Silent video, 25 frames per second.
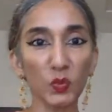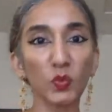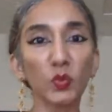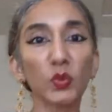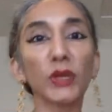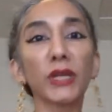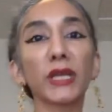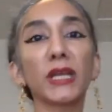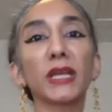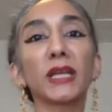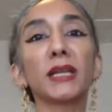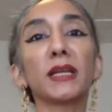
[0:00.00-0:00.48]

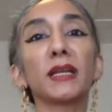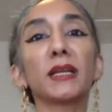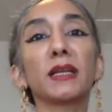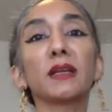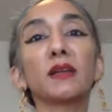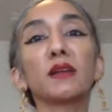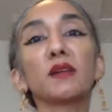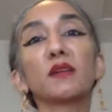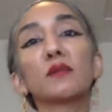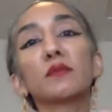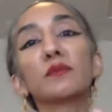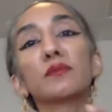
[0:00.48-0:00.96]

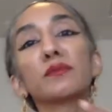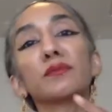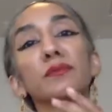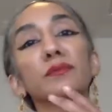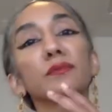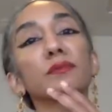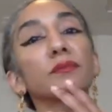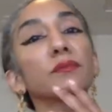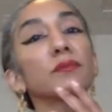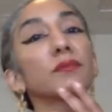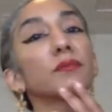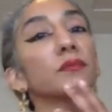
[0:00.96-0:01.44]
we
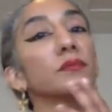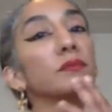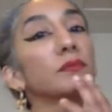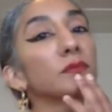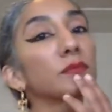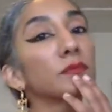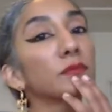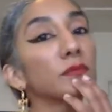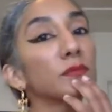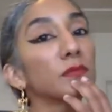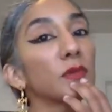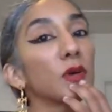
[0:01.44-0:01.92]

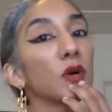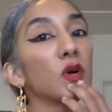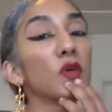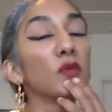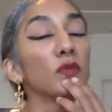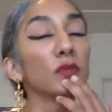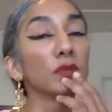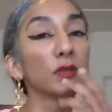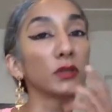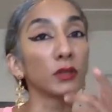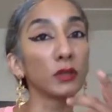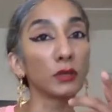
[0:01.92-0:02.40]

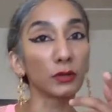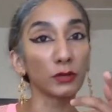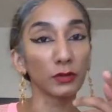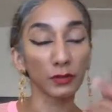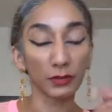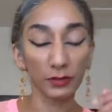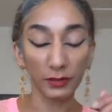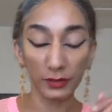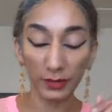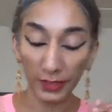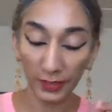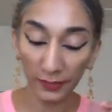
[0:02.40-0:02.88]

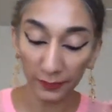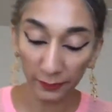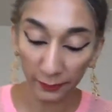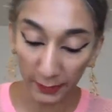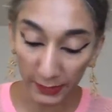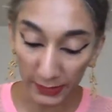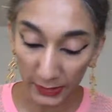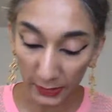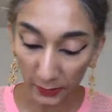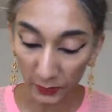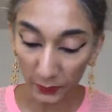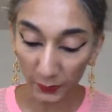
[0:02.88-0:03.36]
overlook if
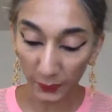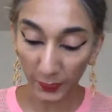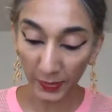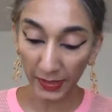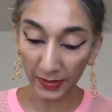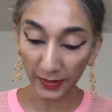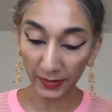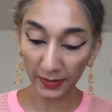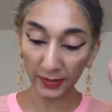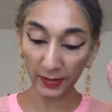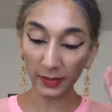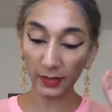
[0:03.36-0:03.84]
we don't
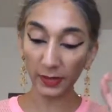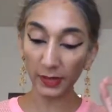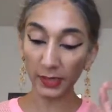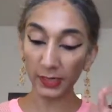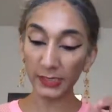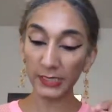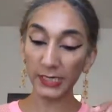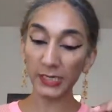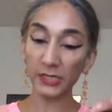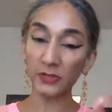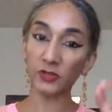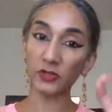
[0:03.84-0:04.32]
pay
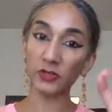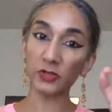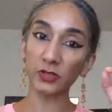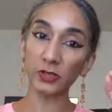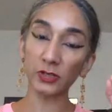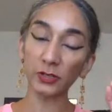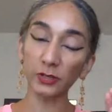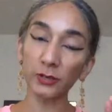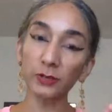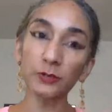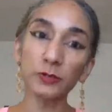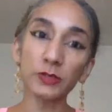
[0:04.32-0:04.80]
attention
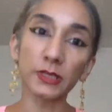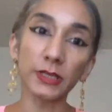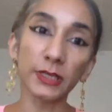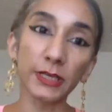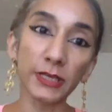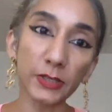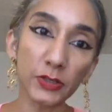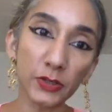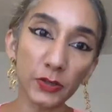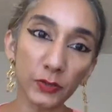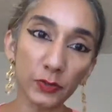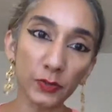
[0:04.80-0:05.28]

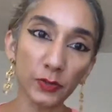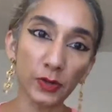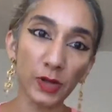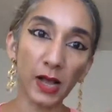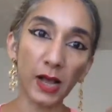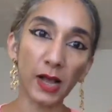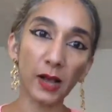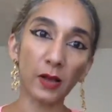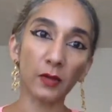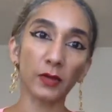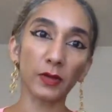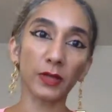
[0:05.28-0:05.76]
closely to
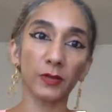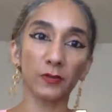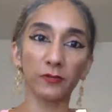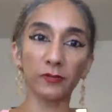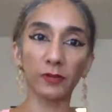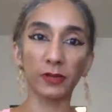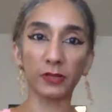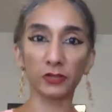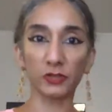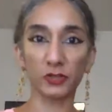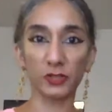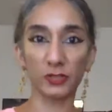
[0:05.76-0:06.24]
how he
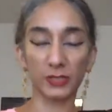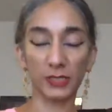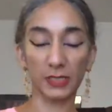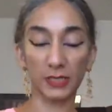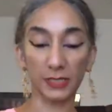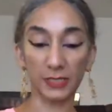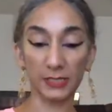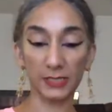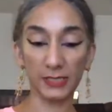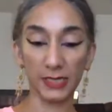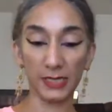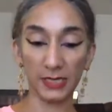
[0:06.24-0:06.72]
functions
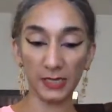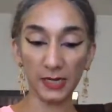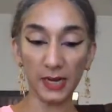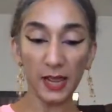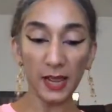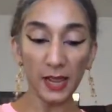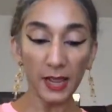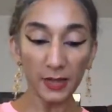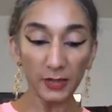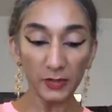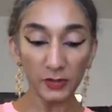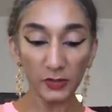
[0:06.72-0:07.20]
in the scene.
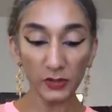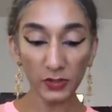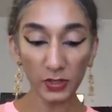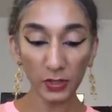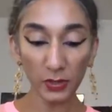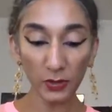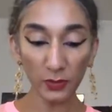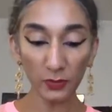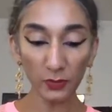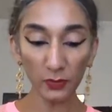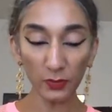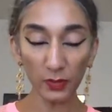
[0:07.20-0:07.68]

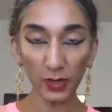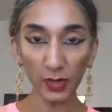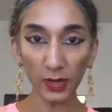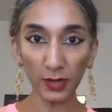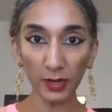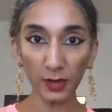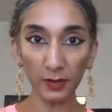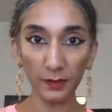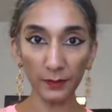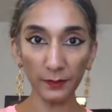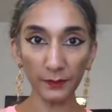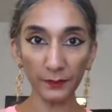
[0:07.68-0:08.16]

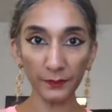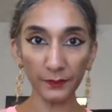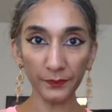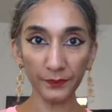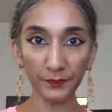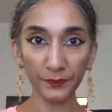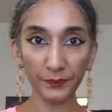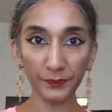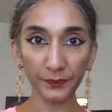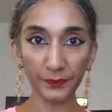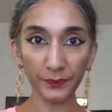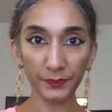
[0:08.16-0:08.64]
So
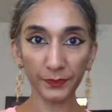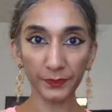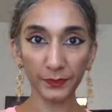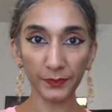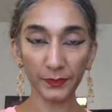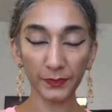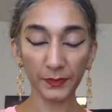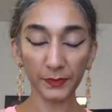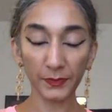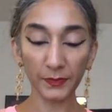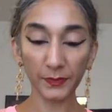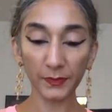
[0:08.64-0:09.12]

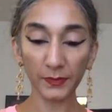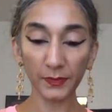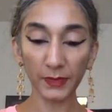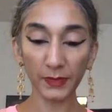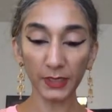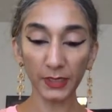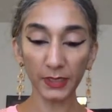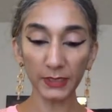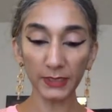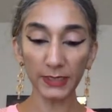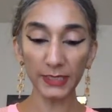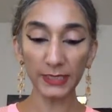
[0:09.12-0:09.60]

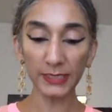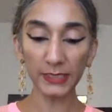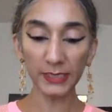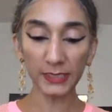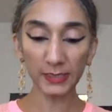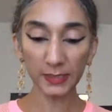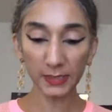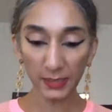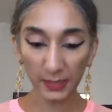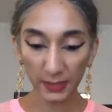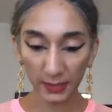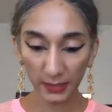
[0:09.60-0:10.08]

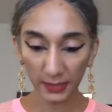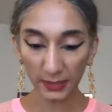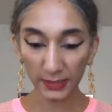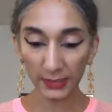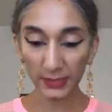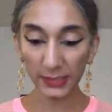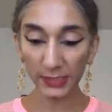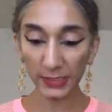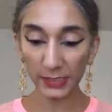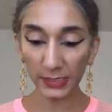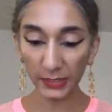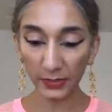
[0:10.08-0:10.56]
let's
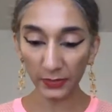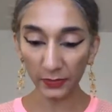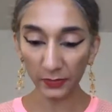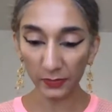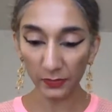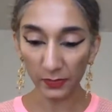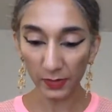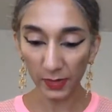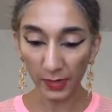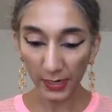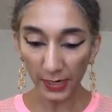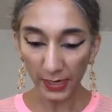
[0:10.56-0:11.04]

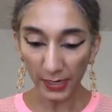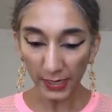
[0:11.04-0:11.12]
continue.